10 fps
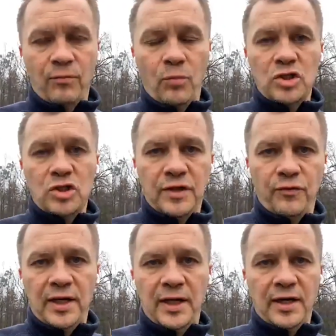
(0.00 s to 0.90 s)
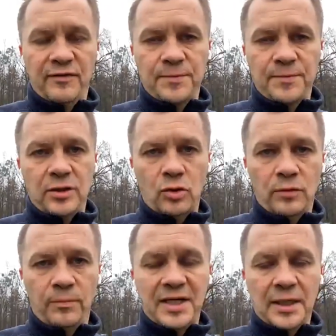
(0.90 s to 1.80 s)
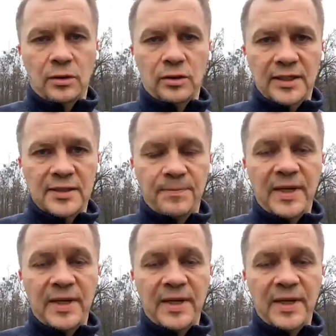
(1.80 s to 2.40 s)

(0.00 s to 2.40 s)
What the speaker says: Most of it we have spent on medical kits.